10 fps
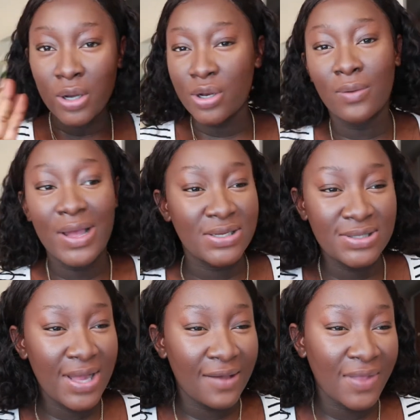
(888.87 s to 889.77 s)
No, I
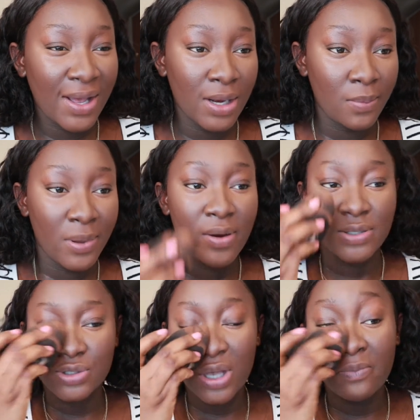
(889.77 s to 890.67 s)
didn't have that kind of
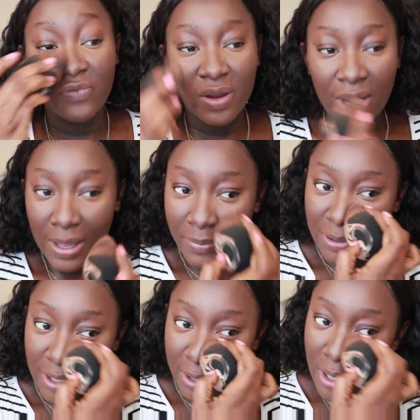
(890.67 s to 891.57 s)
parent. So I'm very
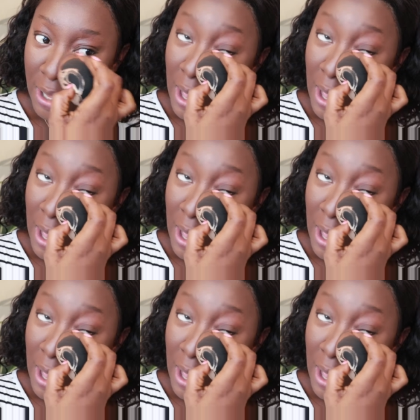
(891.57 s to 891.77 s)
happy that